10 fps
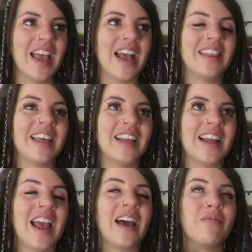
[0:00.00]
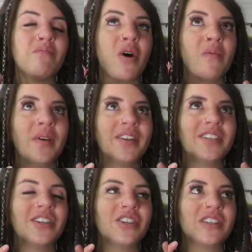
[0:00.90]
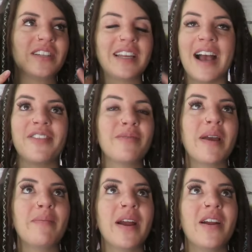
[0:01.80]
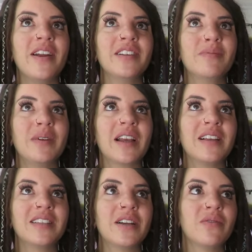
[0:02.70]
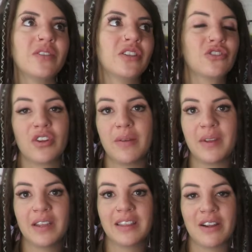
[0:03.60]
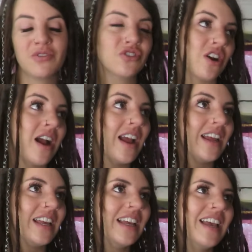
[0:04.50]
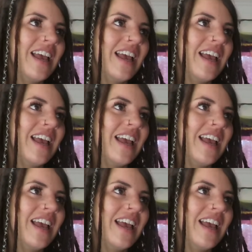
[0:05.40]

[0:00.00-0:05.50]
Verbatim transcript: and then I had a moment to just gather my bearings because there was screaming, there was crying,